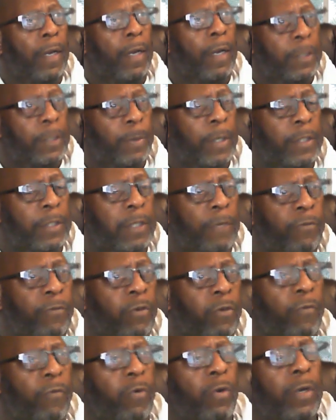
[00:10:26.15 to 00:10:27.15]
especially if
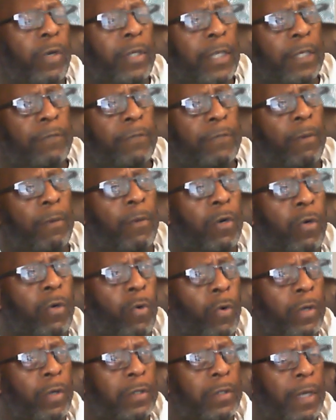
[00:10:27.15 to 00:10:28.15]
you're viewing this from a
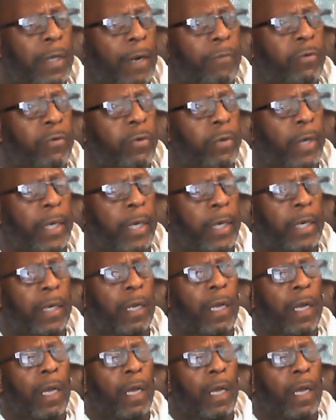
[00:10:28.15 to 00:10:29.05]
course that I've created.